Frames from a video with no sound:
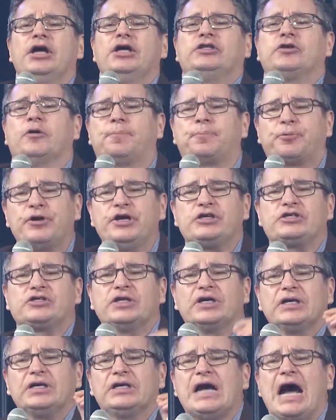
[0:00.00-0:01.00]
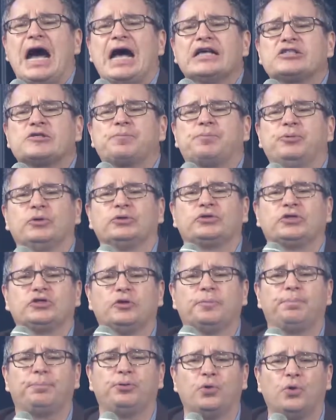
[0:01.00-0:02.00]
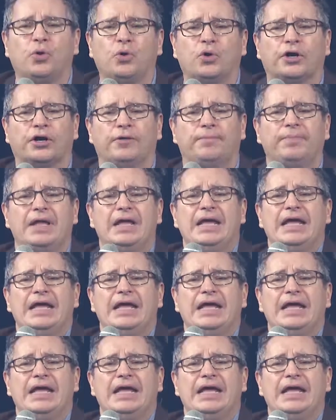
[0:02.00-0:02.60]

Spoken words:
to preach the gospel to the poor,